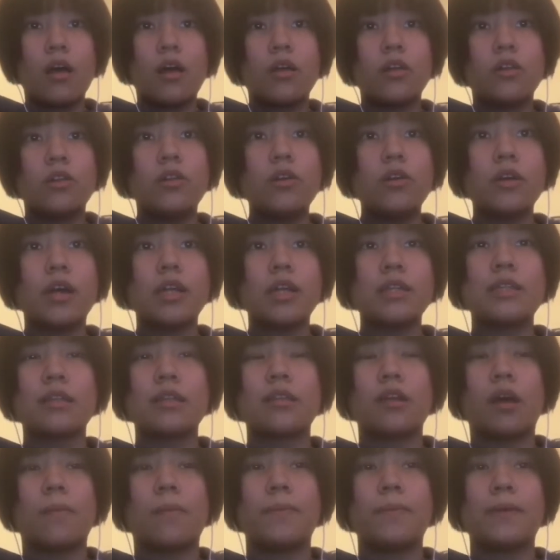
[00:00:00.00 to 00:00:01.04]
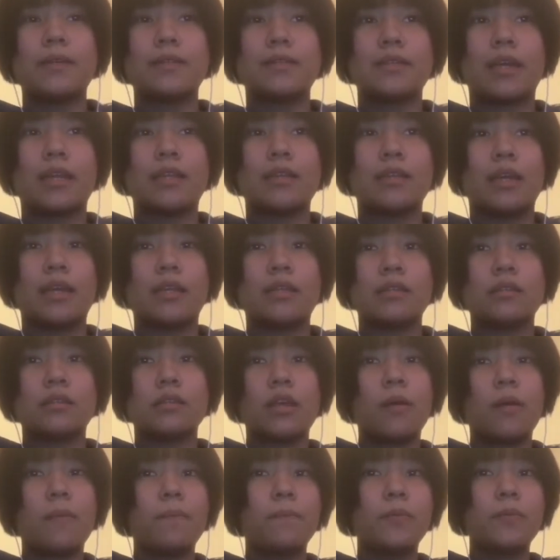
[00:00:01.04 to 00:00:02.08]
Look at the topic
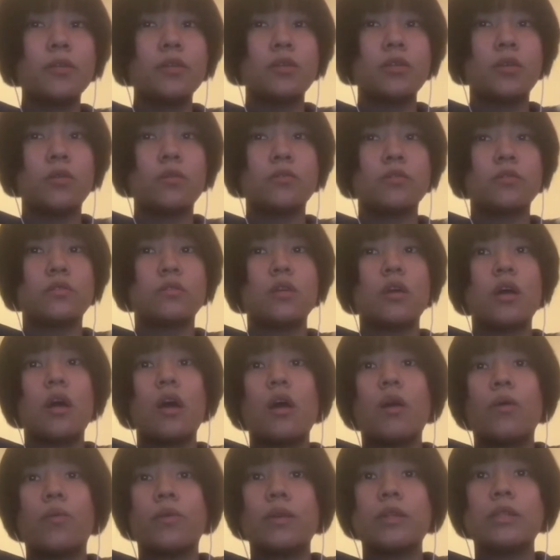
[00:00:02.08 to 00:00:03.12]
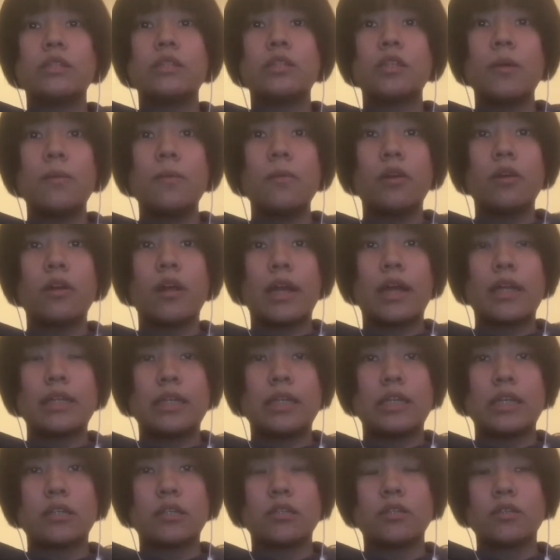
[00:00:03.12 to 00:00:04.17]
sentence and put those with similar
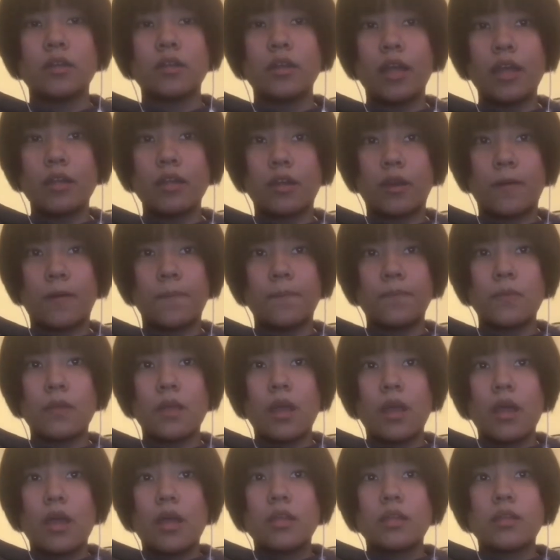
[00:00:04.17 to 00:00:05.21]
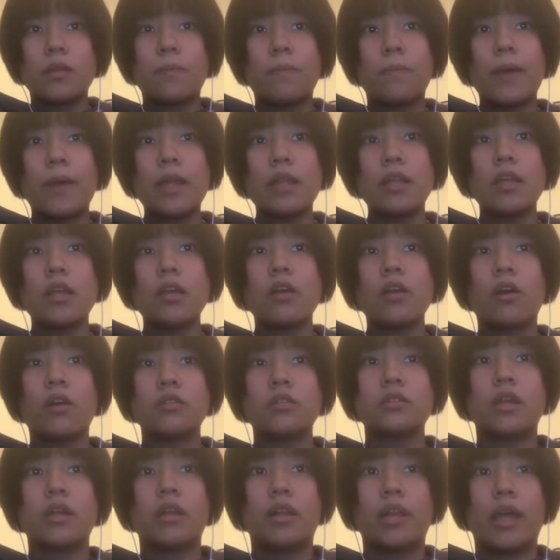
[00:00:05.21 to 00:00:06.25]
ideas together, depending
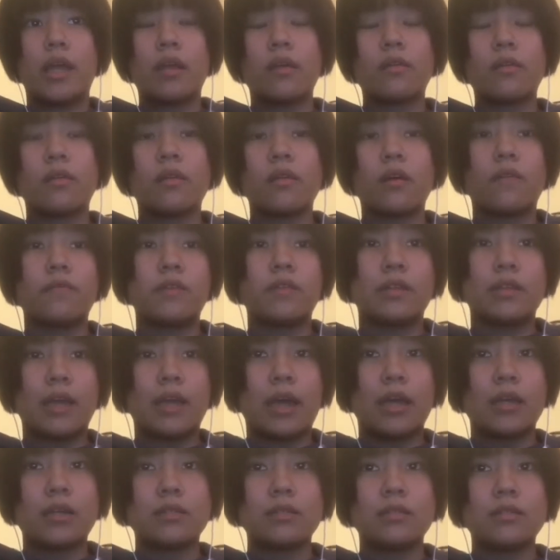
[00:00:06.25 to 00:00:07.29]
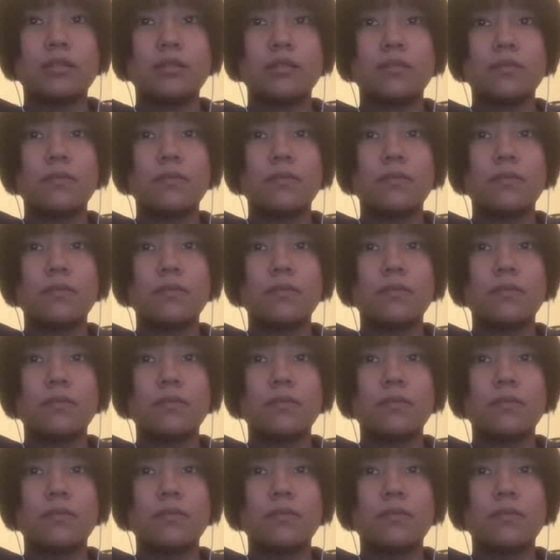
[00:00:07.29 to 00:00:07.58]
on the length of the text.